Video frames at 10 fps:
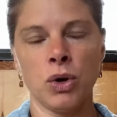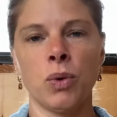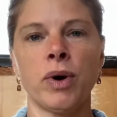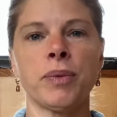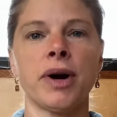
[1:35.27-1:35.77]

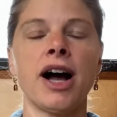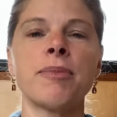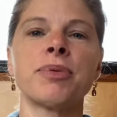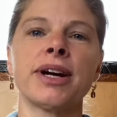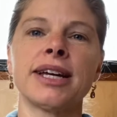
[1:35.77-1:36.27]
When we're
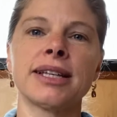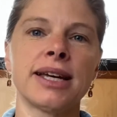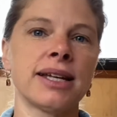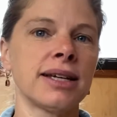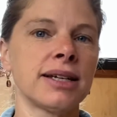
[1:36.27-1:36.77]

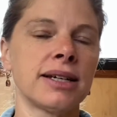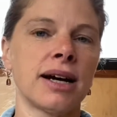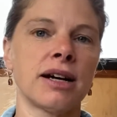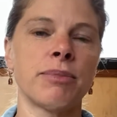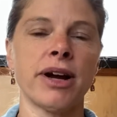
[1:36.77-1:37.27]
upregulated,
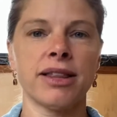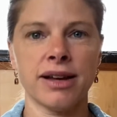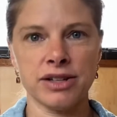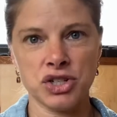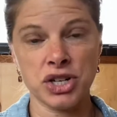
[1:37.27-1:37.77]
our breath
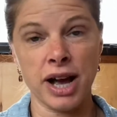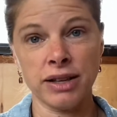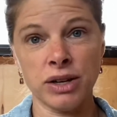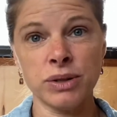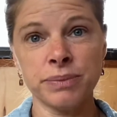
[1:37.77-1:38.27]
gets
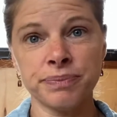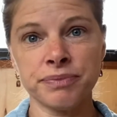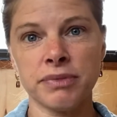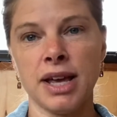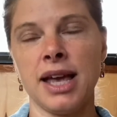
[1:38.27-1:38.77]
shallow,
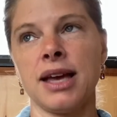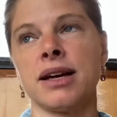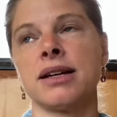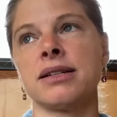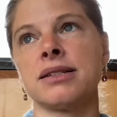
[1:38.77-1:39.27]

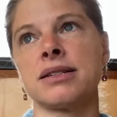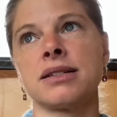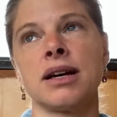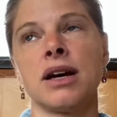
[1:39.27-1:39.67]
and